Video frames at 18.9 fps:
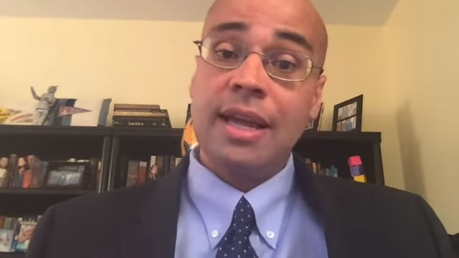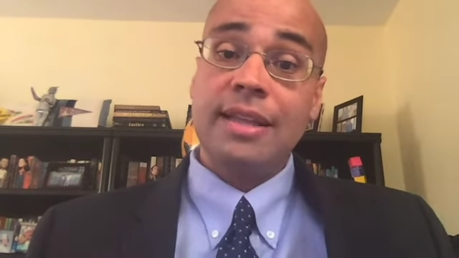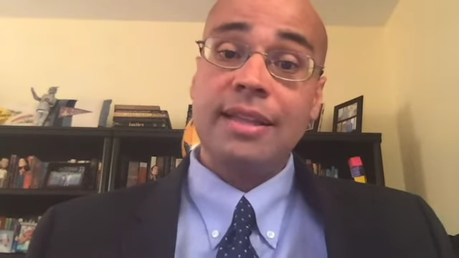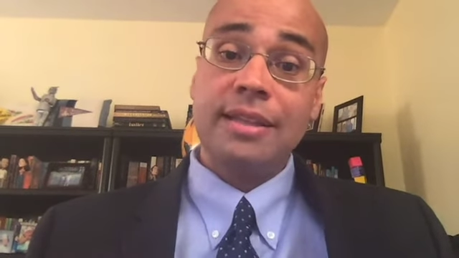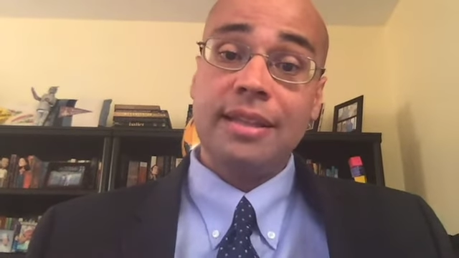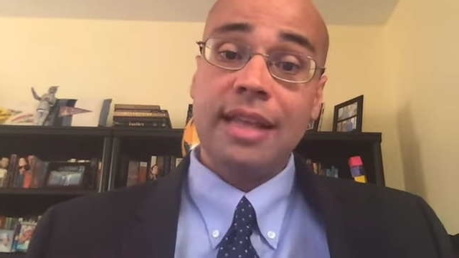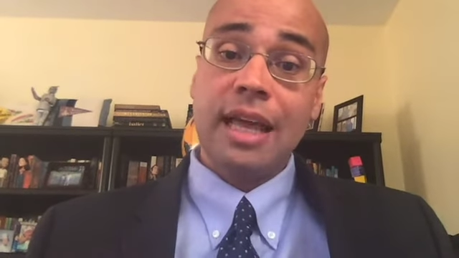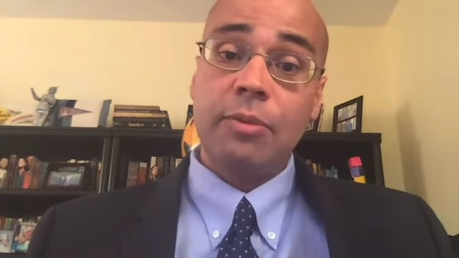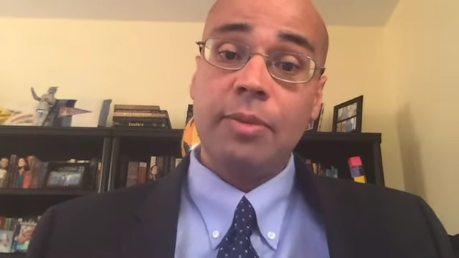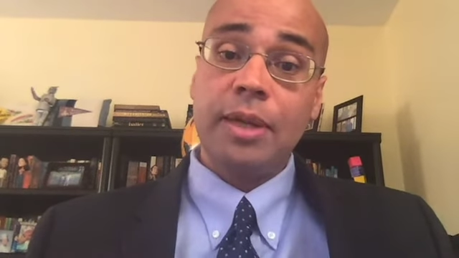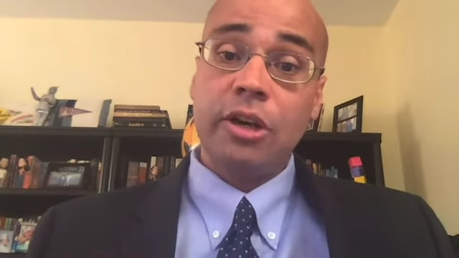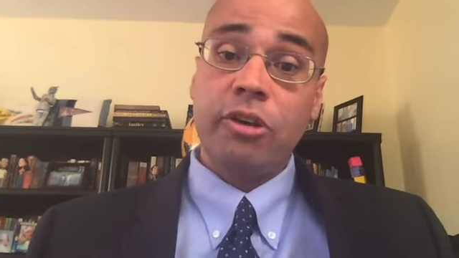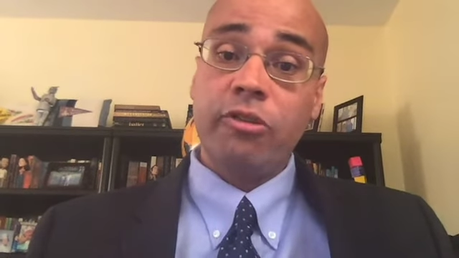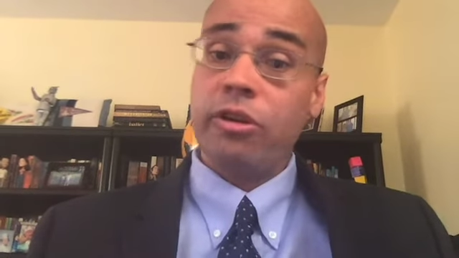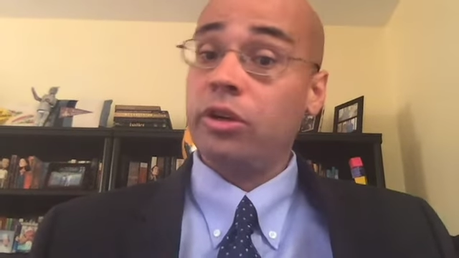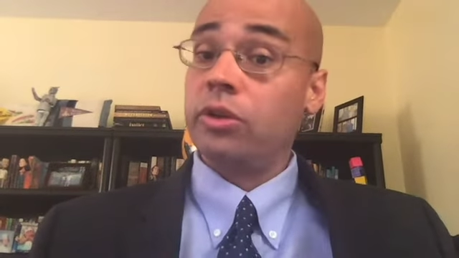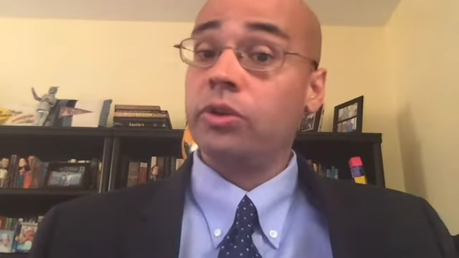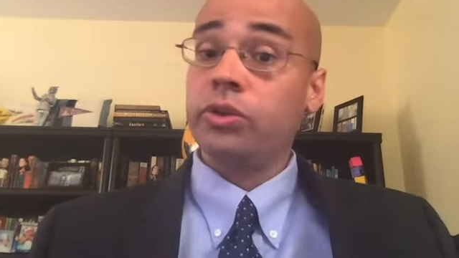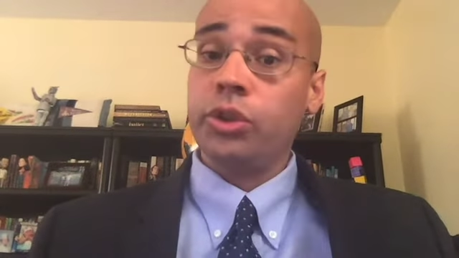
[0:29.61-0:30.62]
and that'll be a
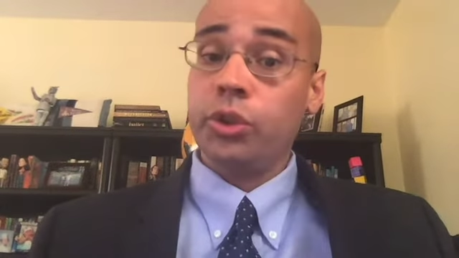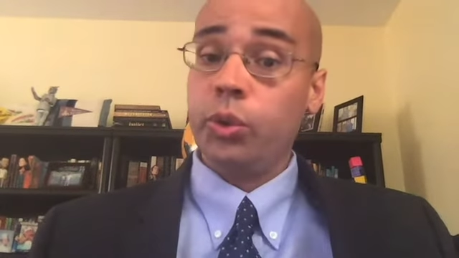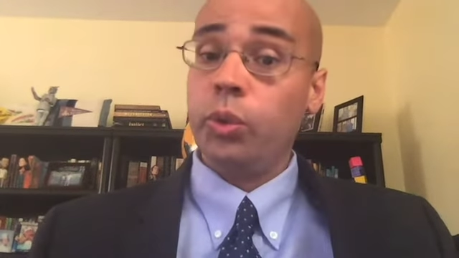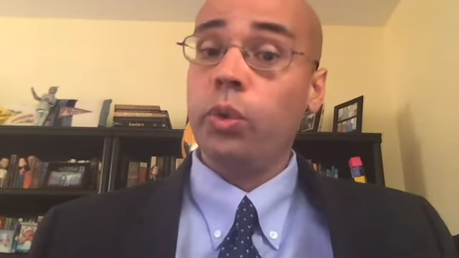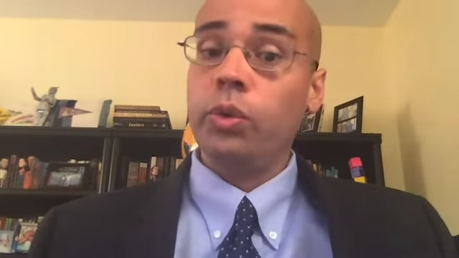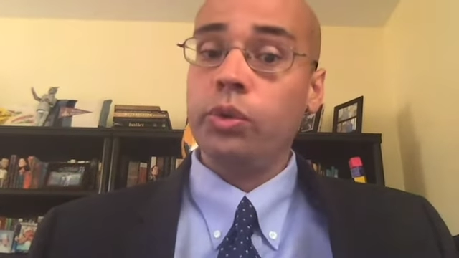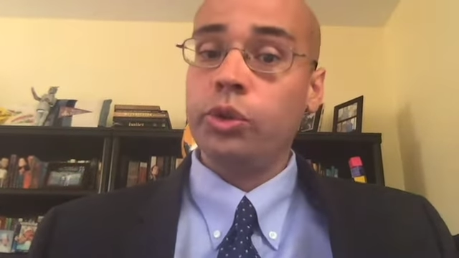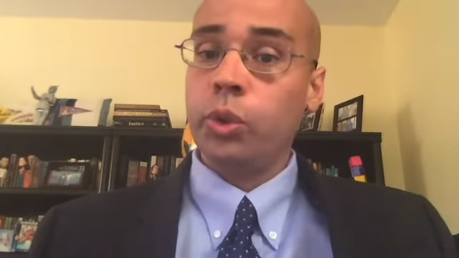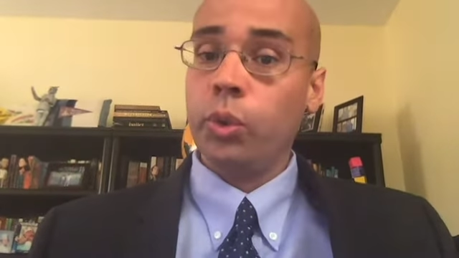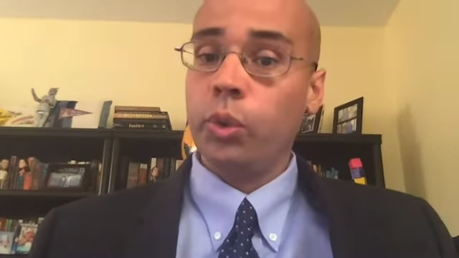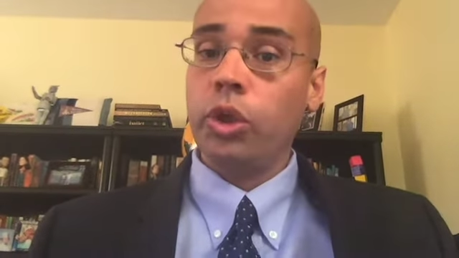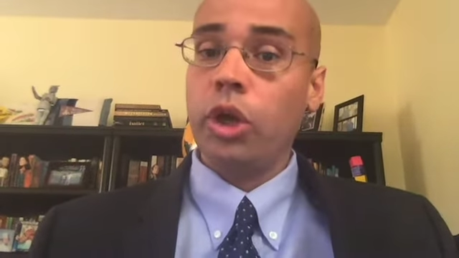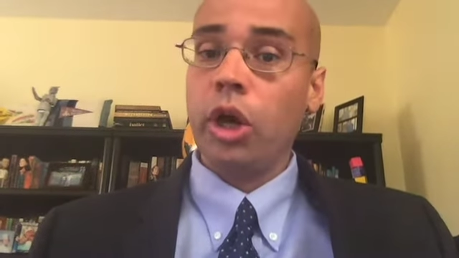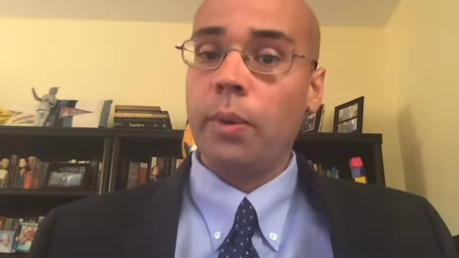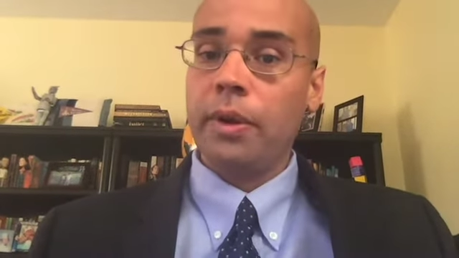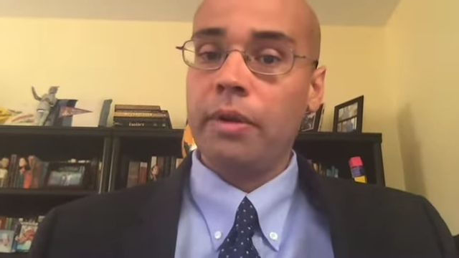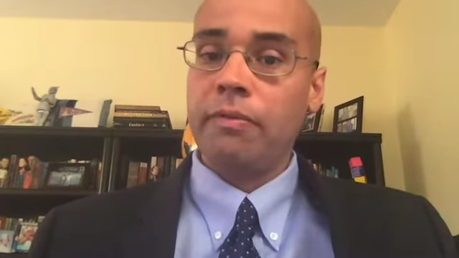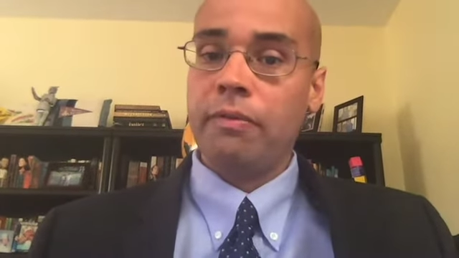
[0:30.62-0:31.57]
critical tool going